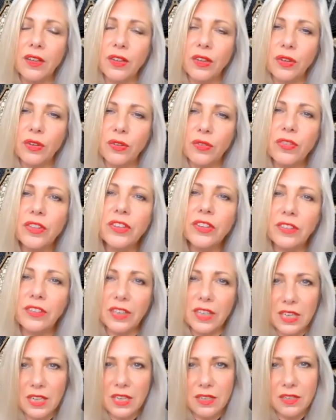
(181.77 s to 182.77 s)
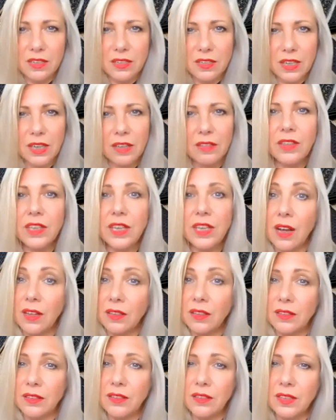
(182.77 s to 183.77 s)
of the seen and the
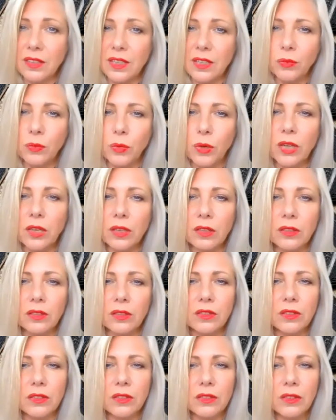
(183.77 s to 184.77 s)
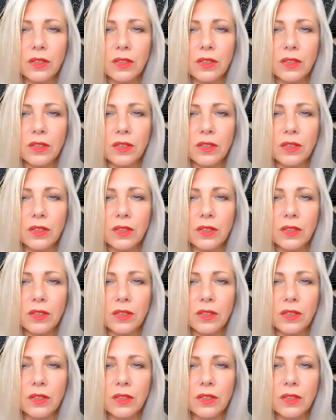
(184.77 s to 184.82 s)
unseen worlds.